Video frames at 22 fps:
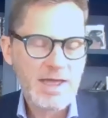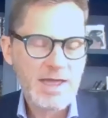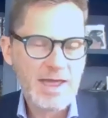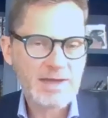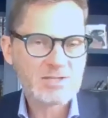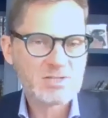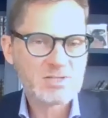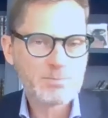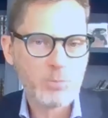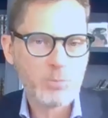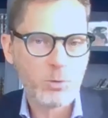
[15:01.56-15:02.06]

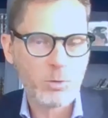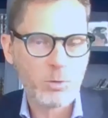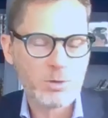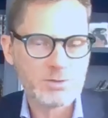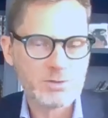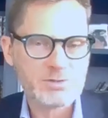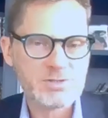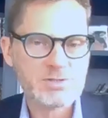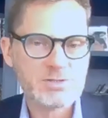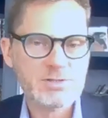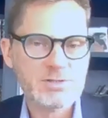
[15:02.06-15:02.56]

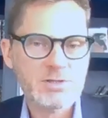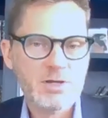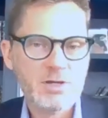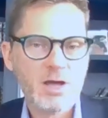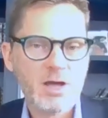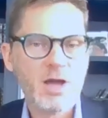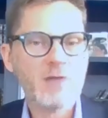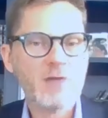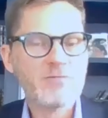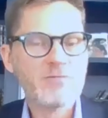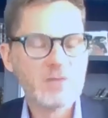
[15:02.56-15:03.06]
exports
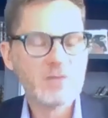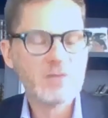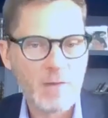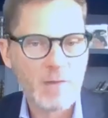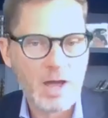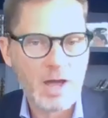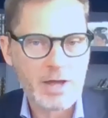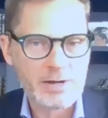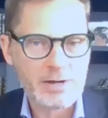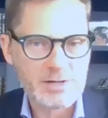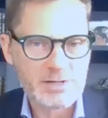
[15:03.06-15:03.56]
of
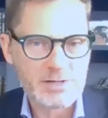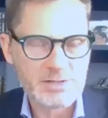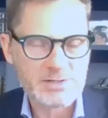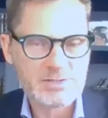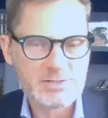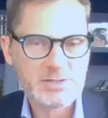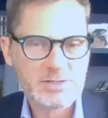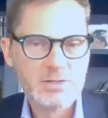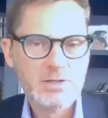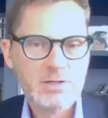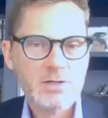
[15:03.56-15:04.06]

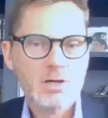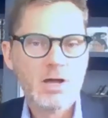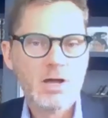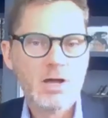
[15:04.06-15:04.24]
commodities.